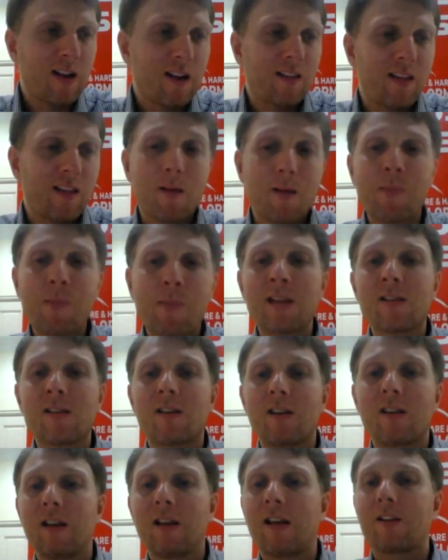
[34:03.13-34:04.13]
They're
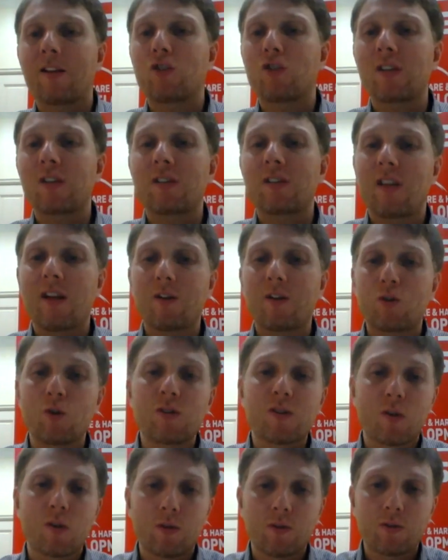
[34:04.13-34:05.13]
basically like just there
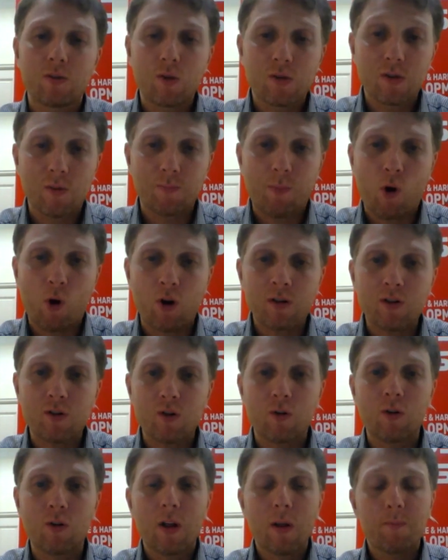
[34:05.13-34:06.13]
to support
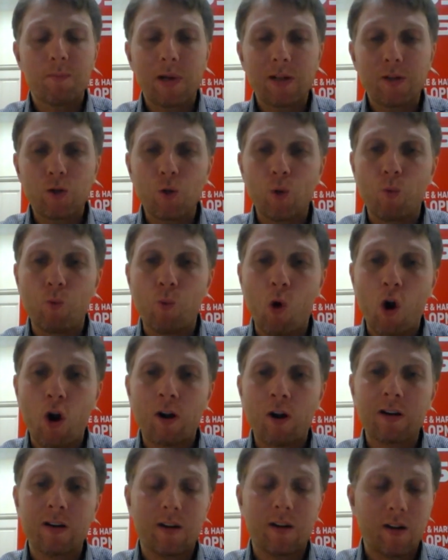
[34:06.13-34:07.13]
you, but you
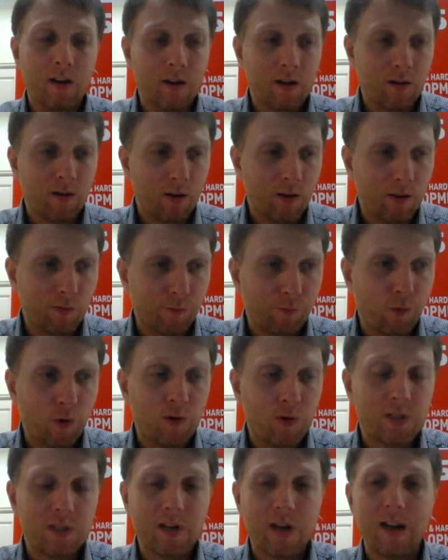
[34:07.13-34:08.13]
work in the
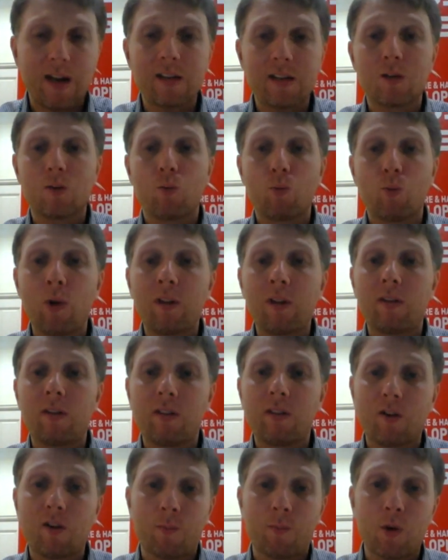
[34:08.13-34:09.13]
first case with
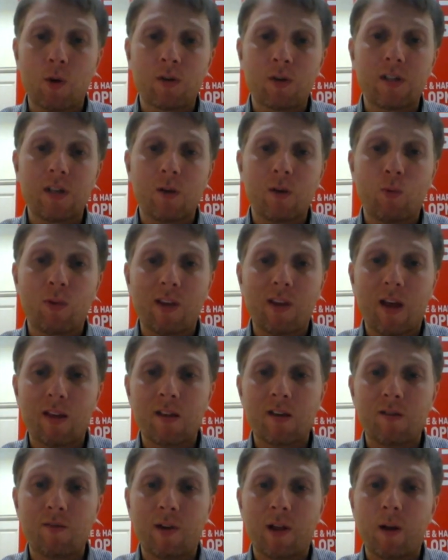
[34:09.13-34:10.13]
the community, with
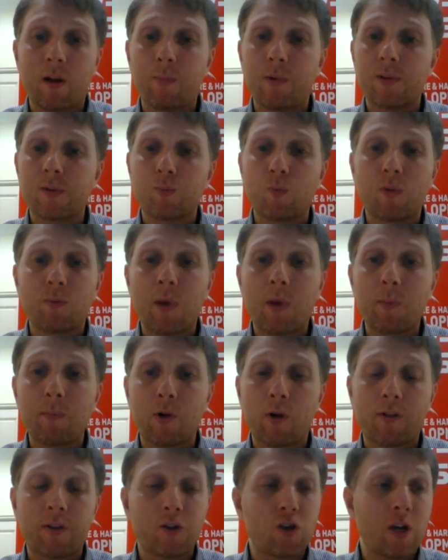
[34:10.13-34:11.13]
other developers, with
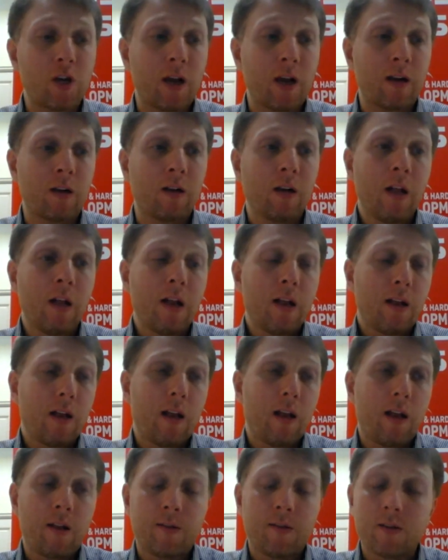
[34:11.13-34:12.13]
people on the channel,
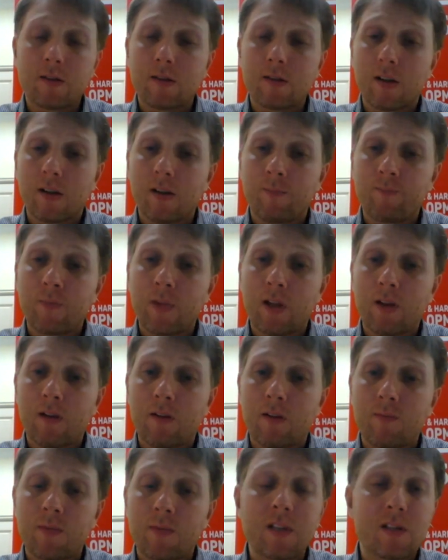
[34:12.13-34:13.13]
and
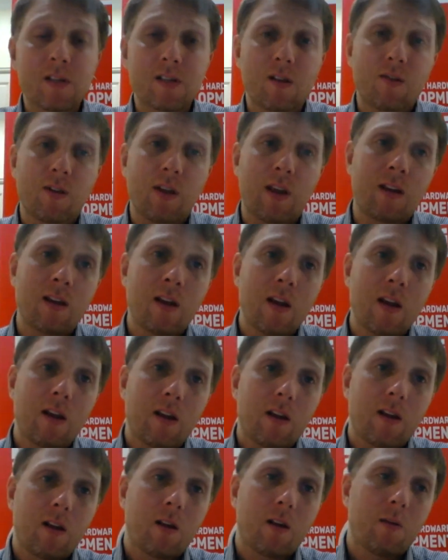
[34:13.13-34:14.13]
this is the thing
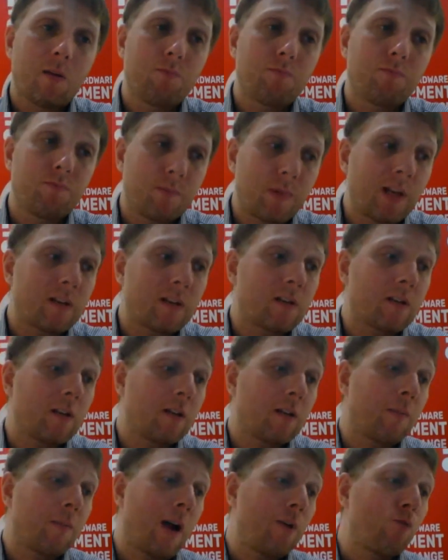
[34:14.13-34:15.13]

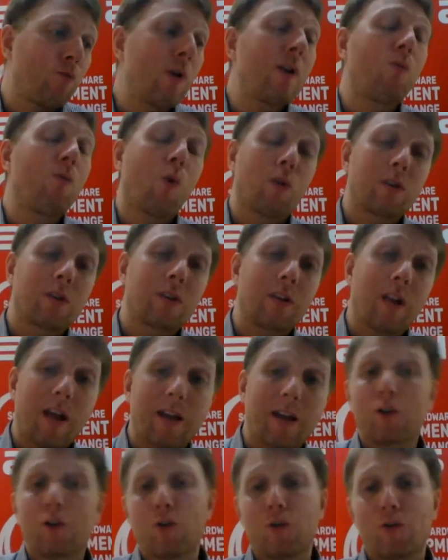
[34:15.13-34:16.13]
that I really would
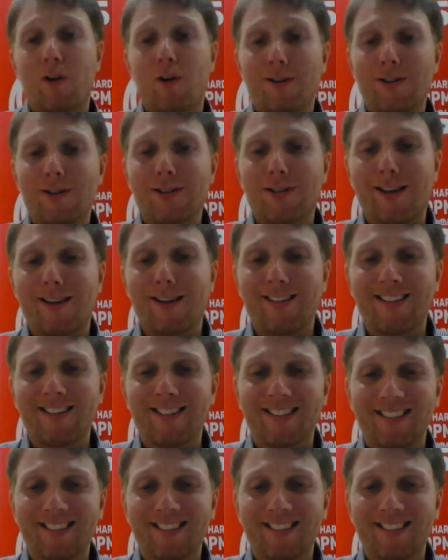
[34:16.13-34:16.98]
like you to understand.